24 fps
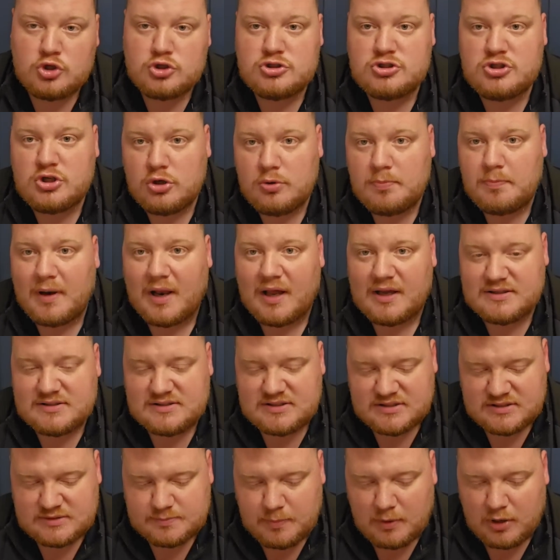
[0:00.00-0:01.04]
2
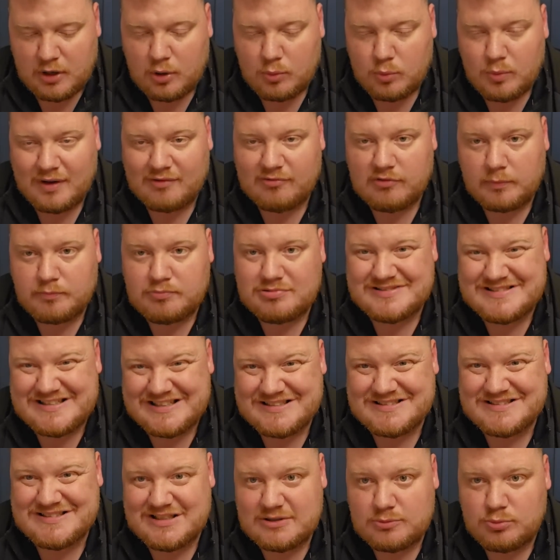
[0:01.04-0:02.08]
places below where I
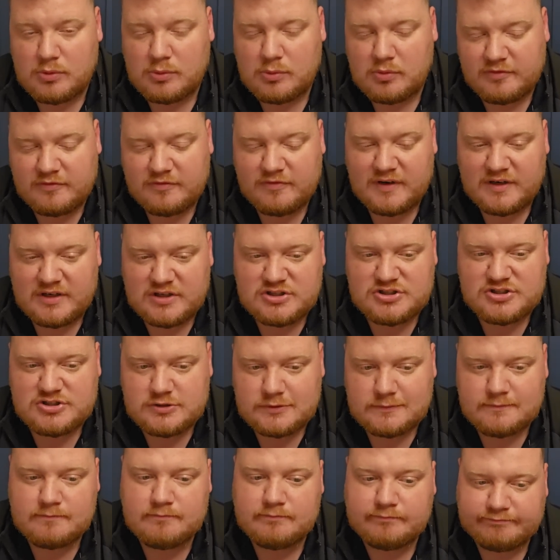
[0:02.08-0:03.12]
predicted we would finish.
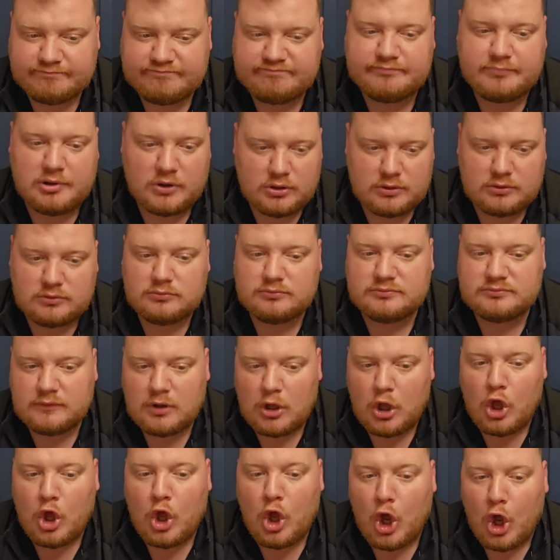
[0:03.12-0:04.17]
But
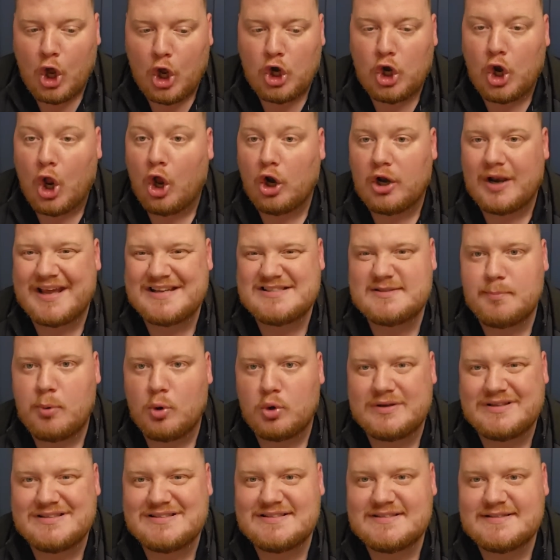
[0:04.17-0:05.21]
a lot less
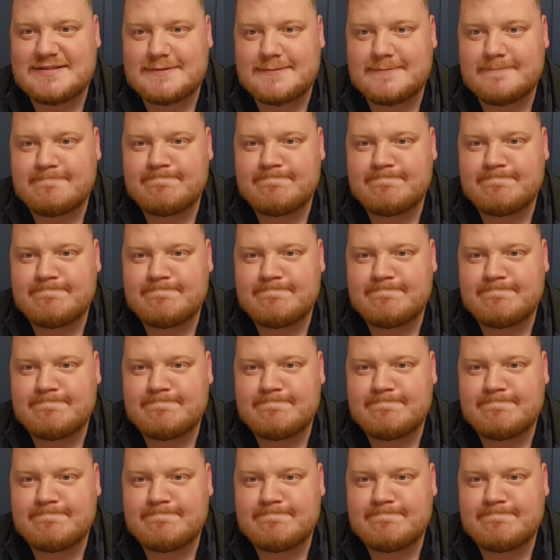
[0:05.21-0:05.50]
points.